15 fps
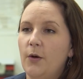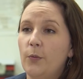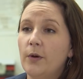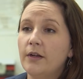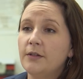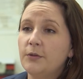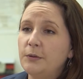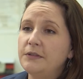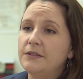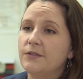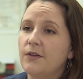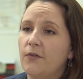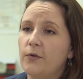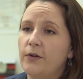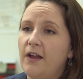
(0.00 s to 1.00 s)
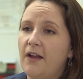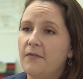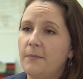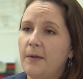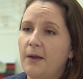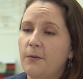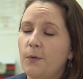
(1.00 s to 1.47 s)
One cool discovery
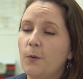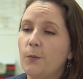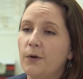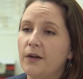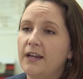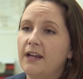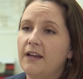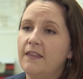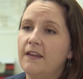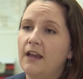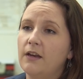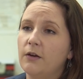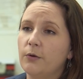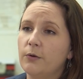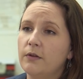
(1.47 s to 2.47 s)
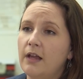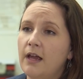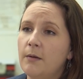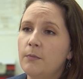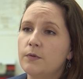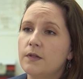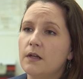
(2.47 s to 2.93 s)
I've made while working in the endocrine
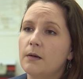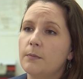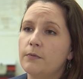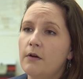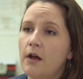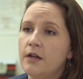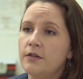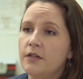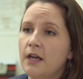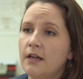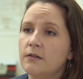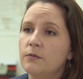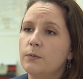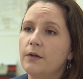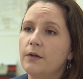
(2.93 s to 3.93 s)
lab was on a project